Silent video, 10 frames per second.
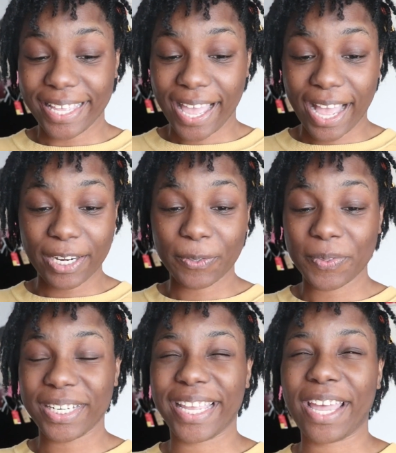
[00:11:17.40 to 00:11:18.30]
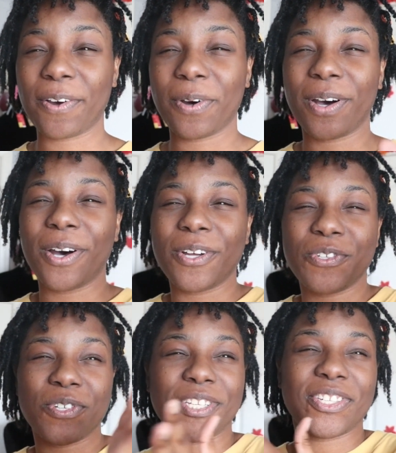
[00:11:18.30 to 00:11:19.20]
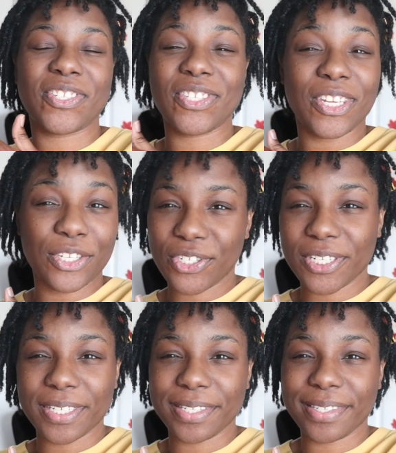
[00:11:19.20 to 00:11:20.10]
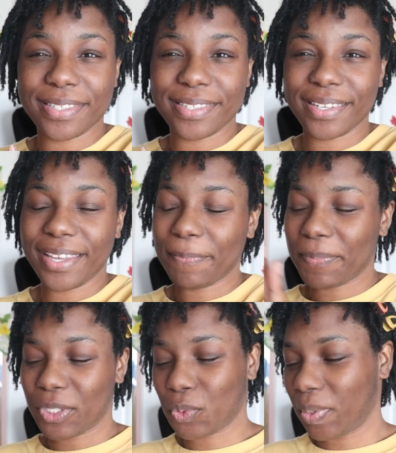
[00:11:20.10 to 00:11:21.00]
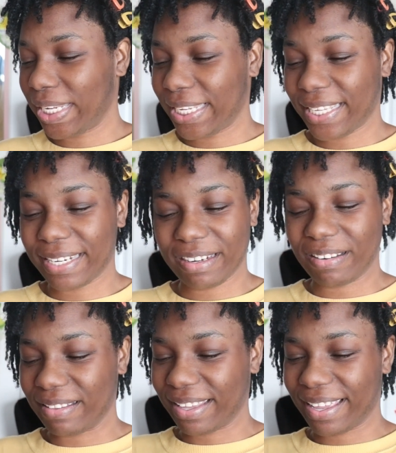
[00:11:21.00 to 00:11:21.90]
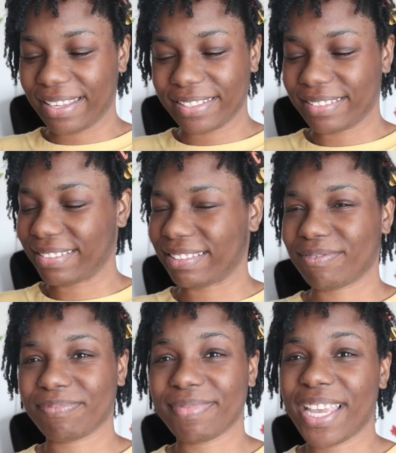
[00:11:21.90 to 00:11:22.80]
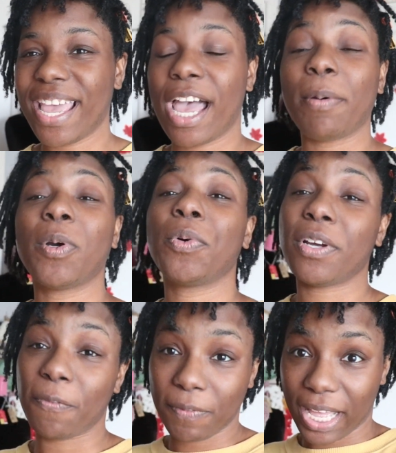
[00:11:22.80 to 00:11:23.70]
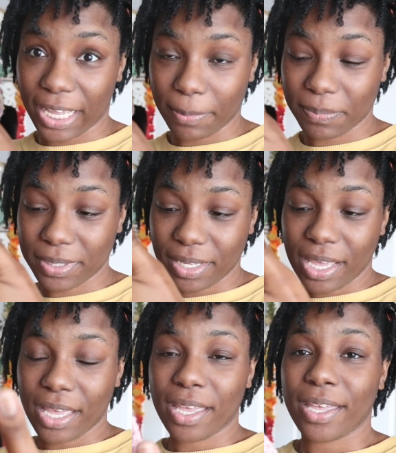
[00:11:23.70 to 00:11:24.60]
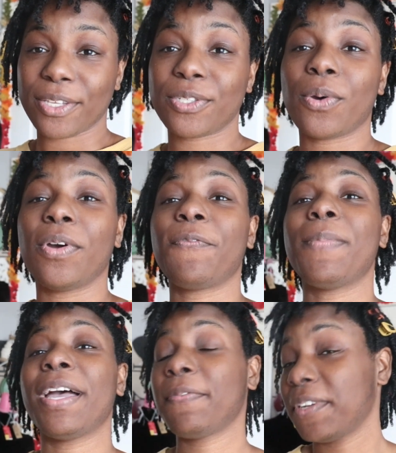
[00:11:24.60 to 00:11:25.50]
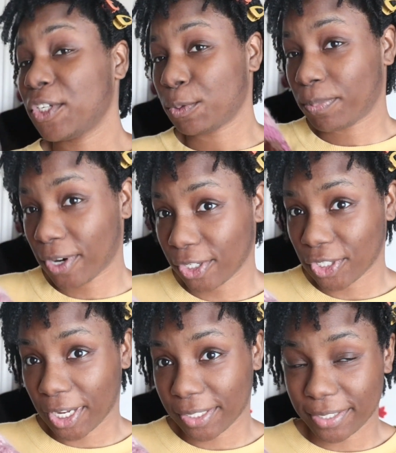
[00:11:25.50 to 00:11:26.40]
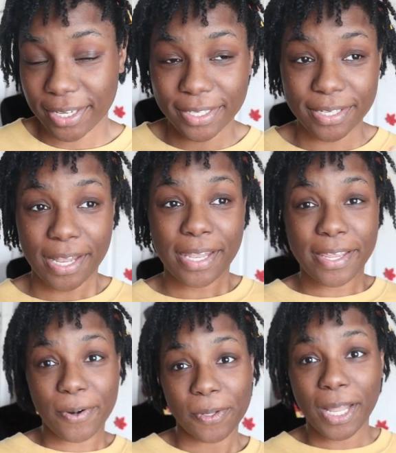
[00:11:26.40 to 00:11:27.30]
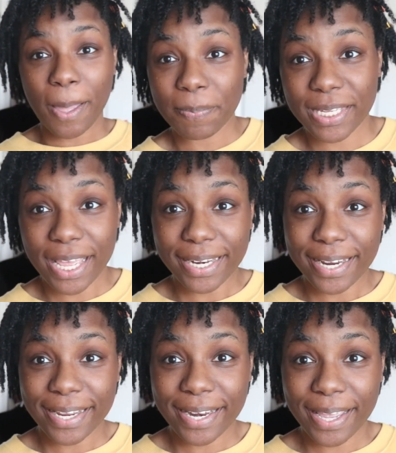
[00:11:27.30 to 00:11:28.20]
I don't want to count 100 stitches in between and all that. It's just, I'm going off vibes. So if my finished project is a little lopsided,